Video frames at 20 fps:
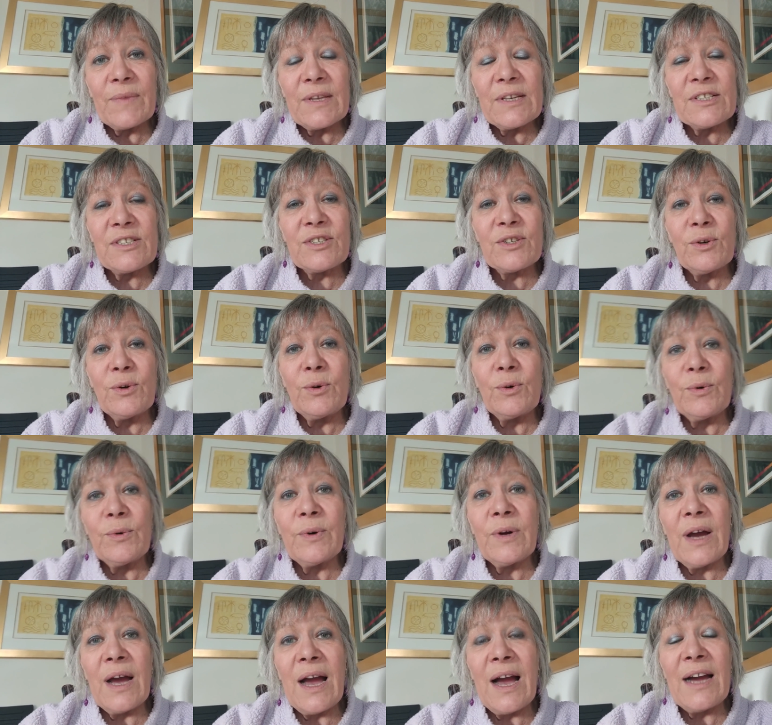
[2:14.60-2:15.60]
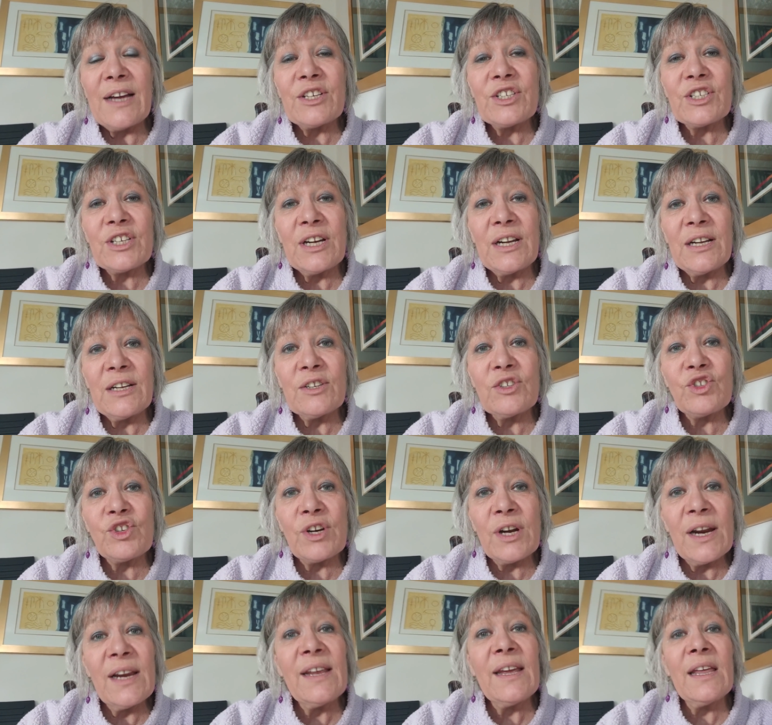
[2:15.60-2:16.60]
So I shall
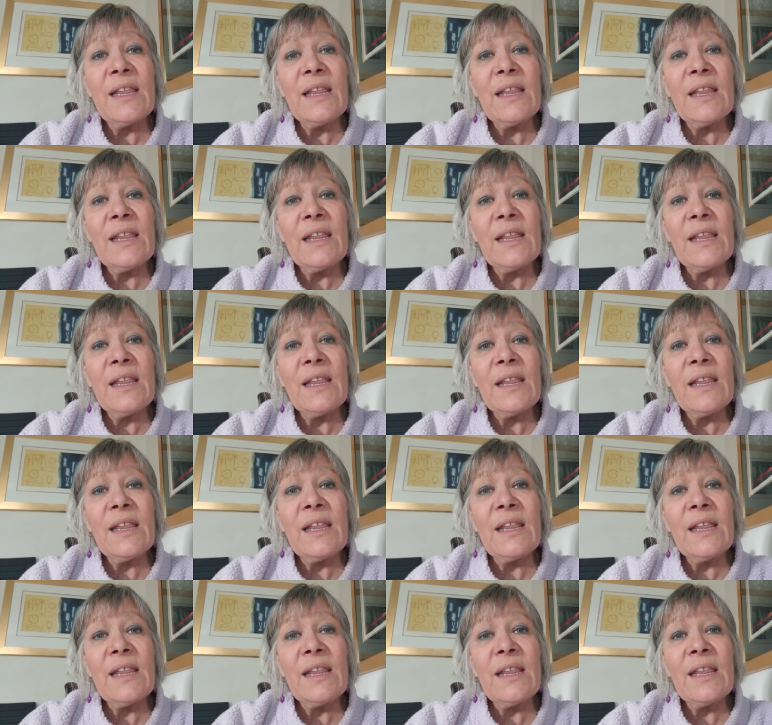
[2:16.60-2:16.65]
try and